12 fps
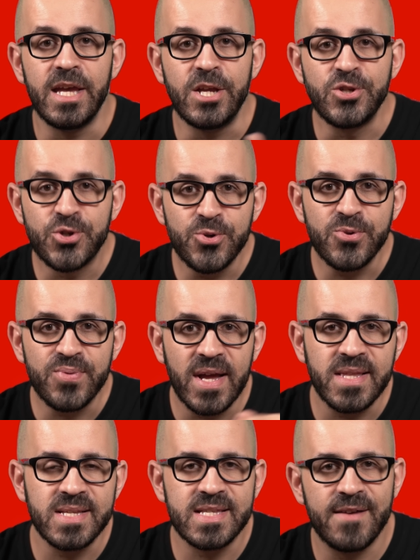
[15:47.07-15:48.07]
In June
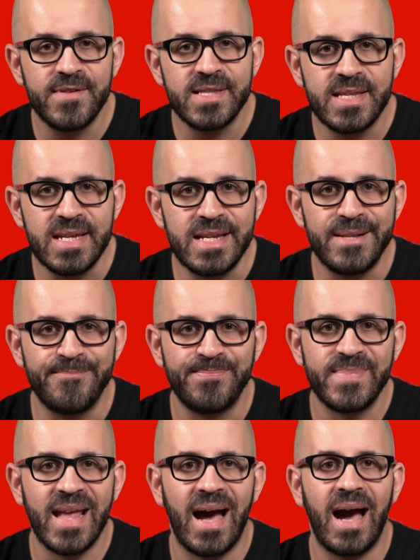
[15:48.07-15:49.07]
2017,
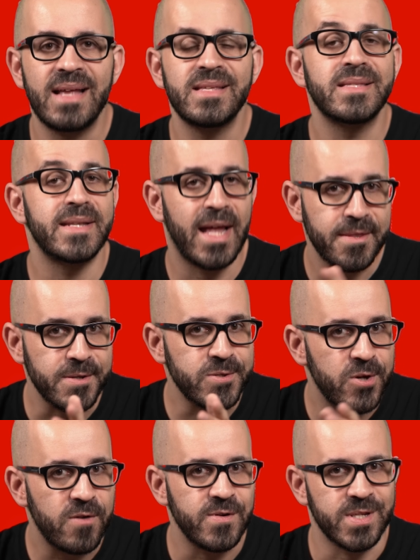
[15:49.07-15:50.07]
I did another
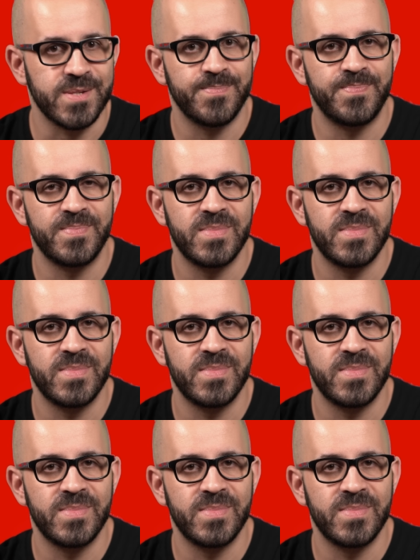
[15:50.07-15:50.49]
service.